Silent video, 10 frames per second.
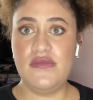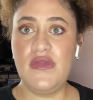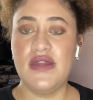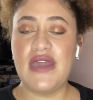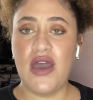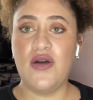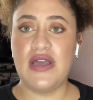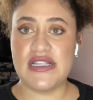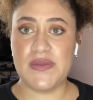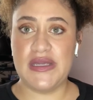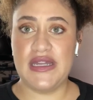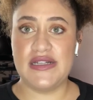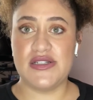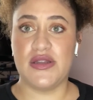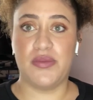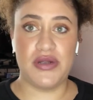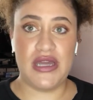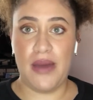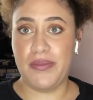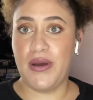Now, as we get into the
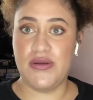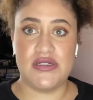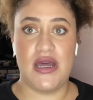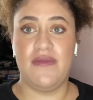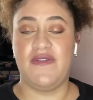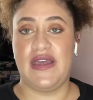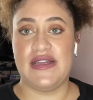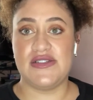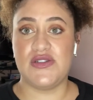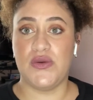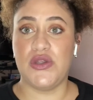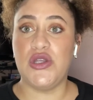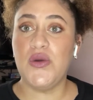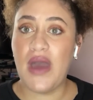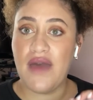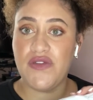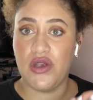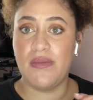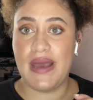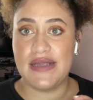pre-op, post-op phase, so you have your
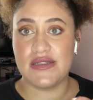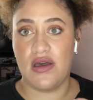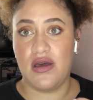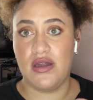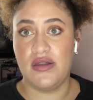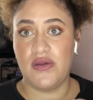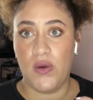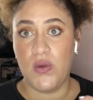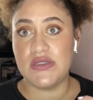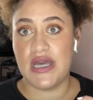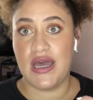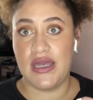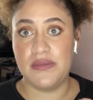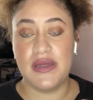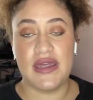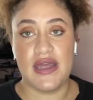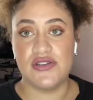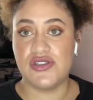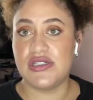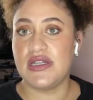mask on the whole time. Again,
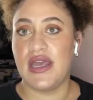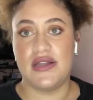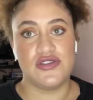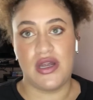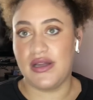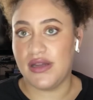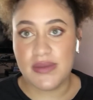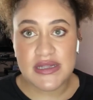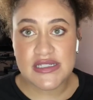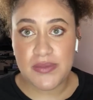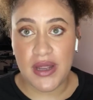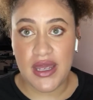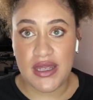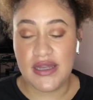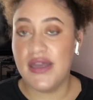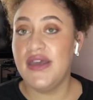trying to limit the spread.